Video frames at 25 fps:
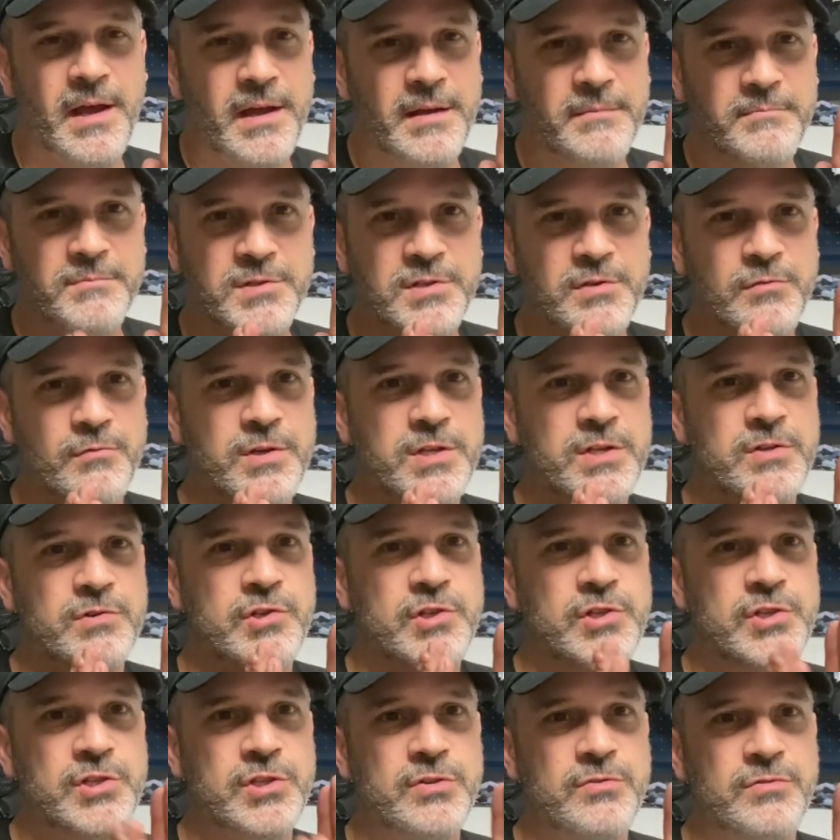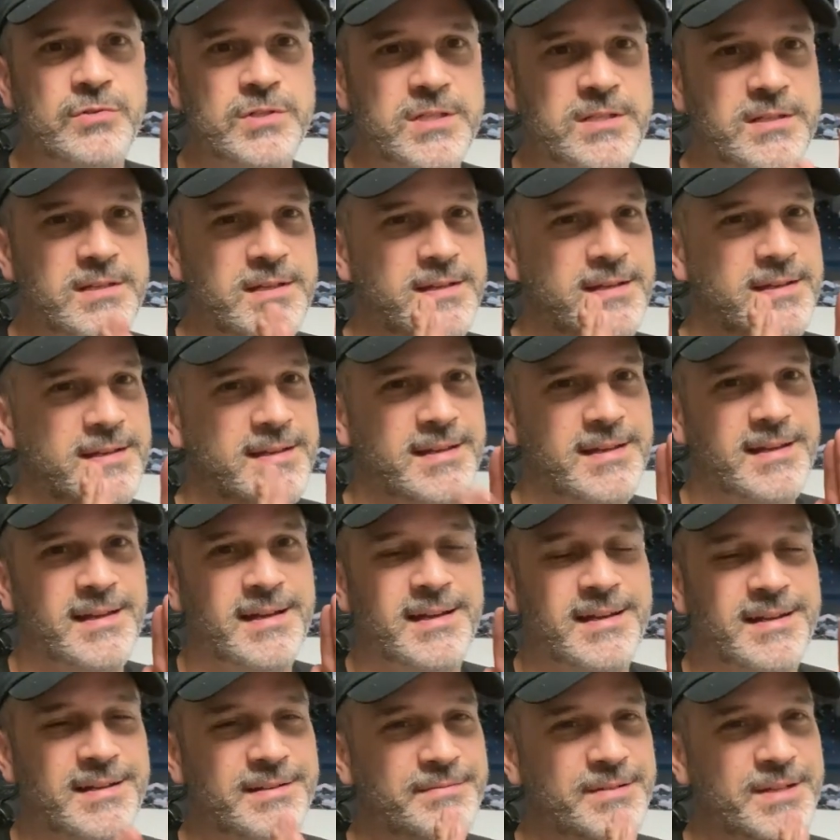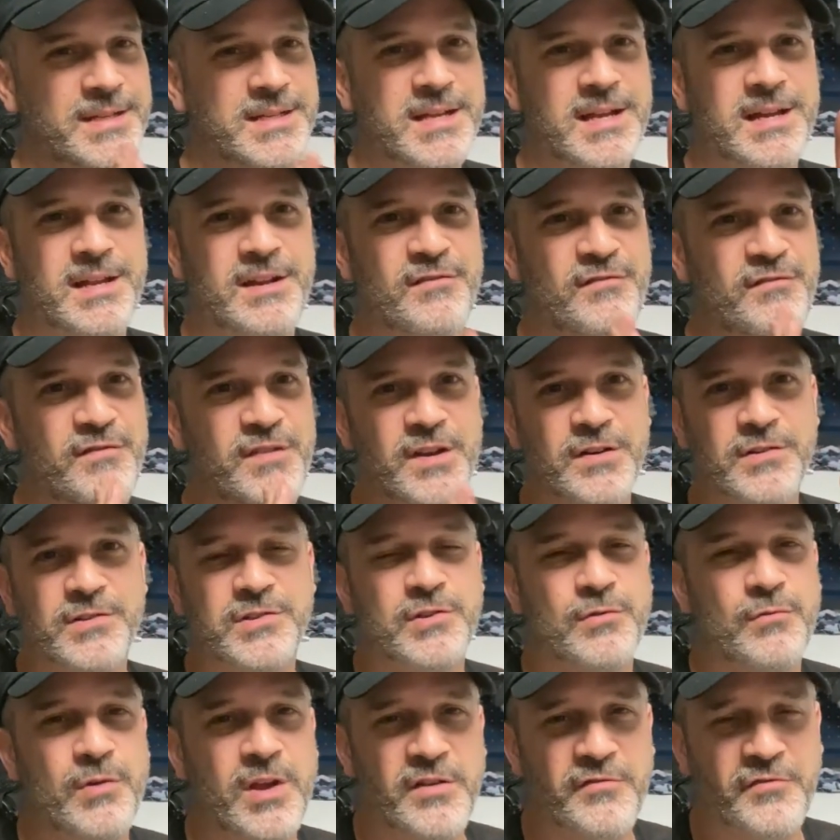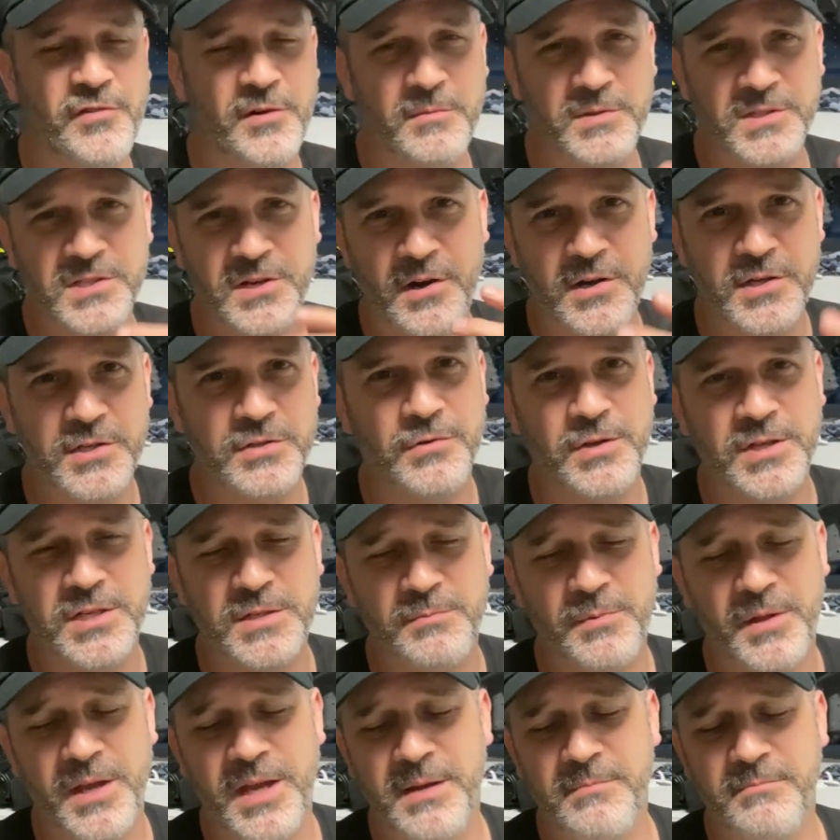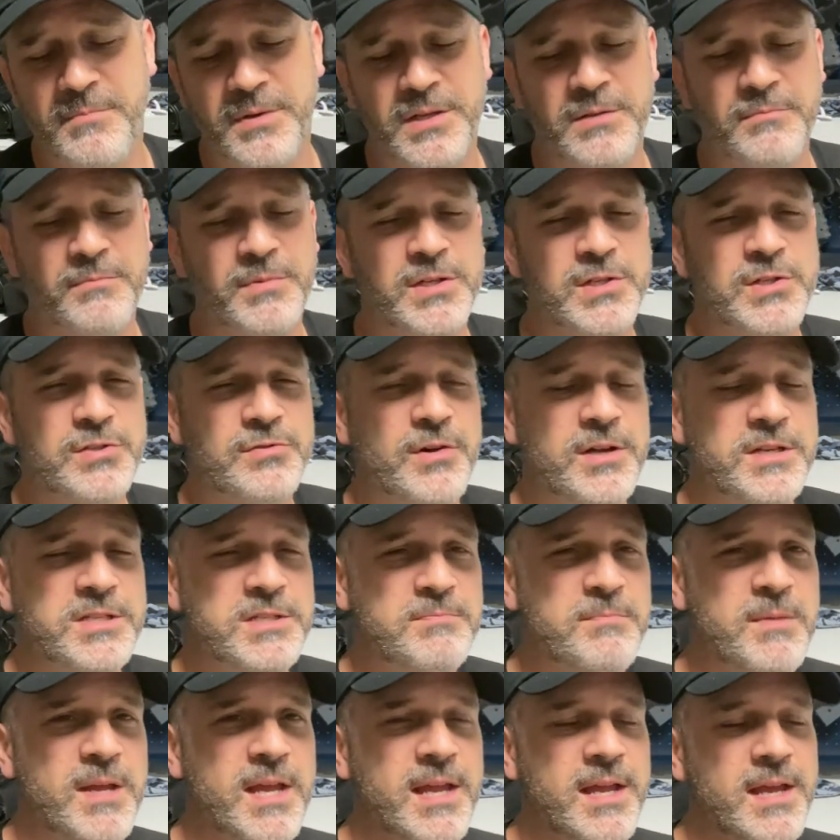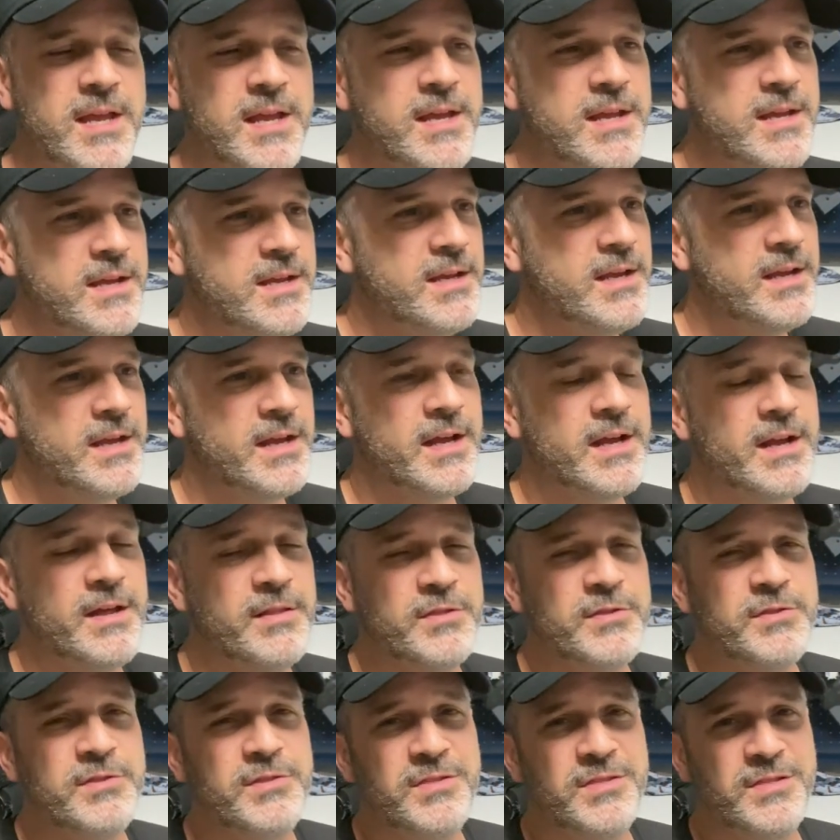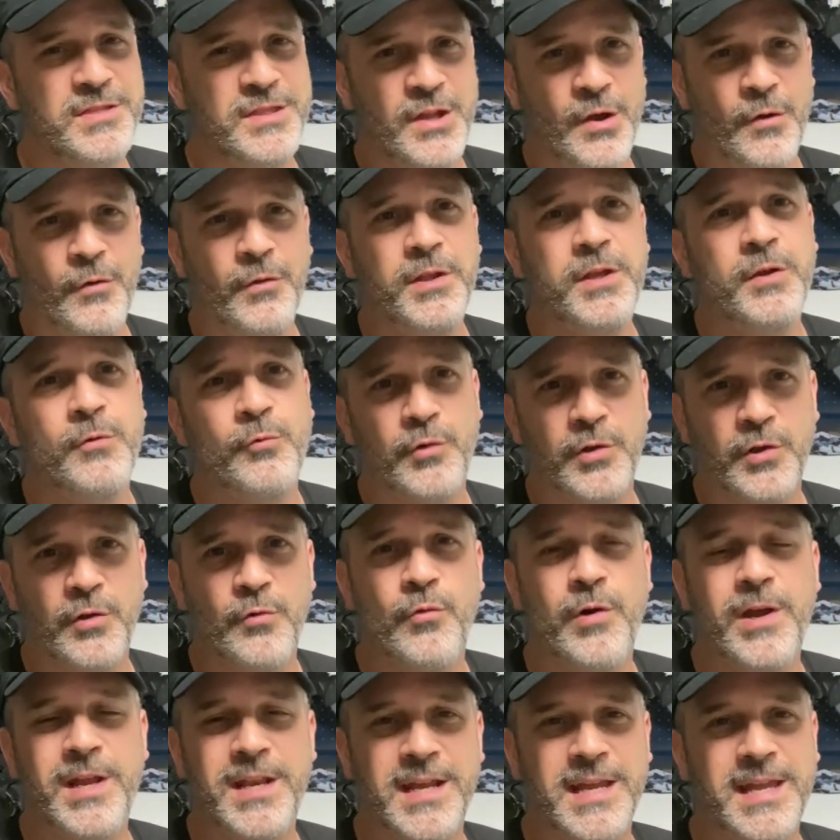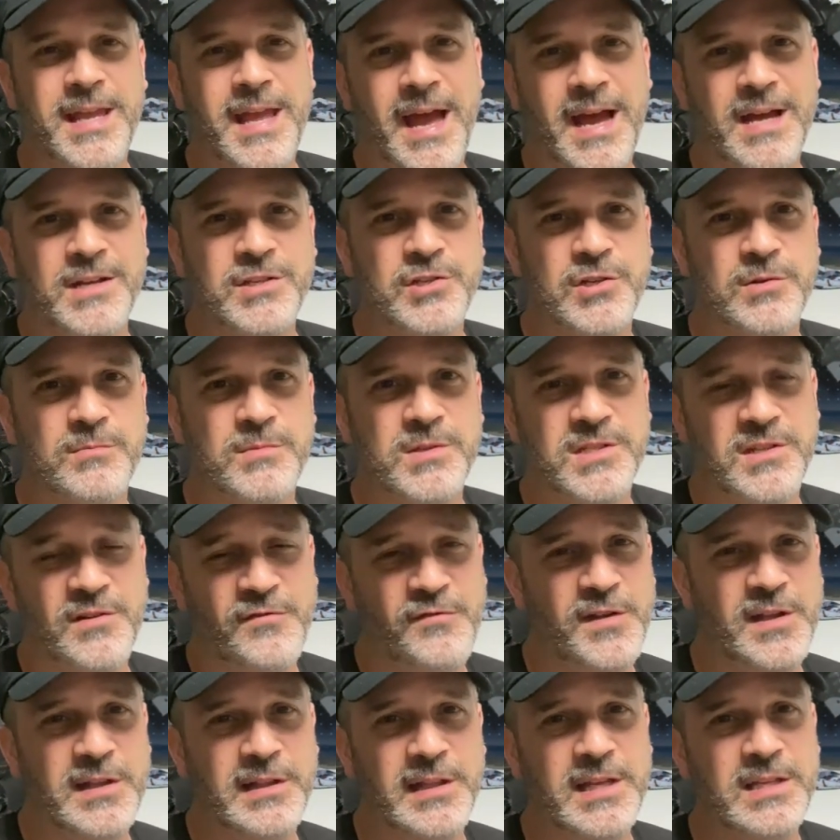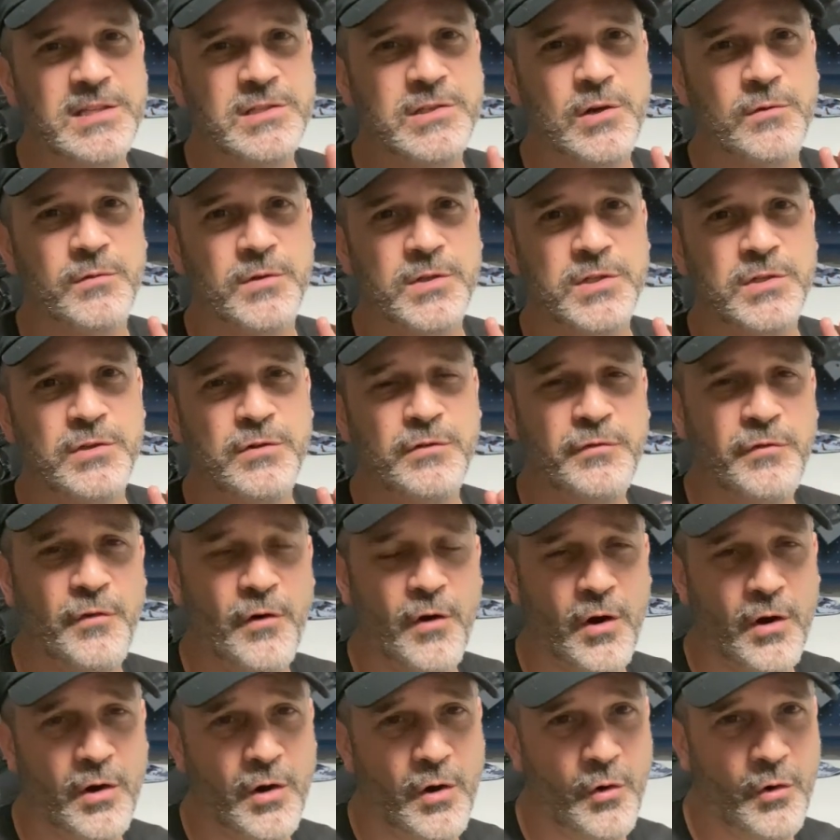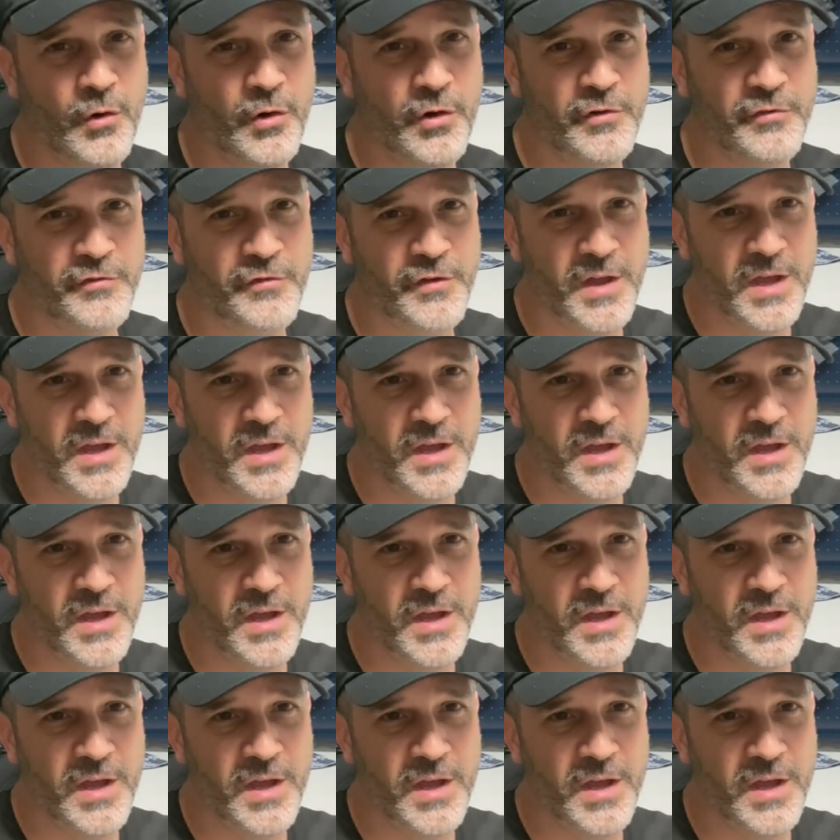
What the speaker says: so when you shoot, it kind of veers away from. It's hard to explain, but trust me, the only real way to catch him is if he leans over too far, or if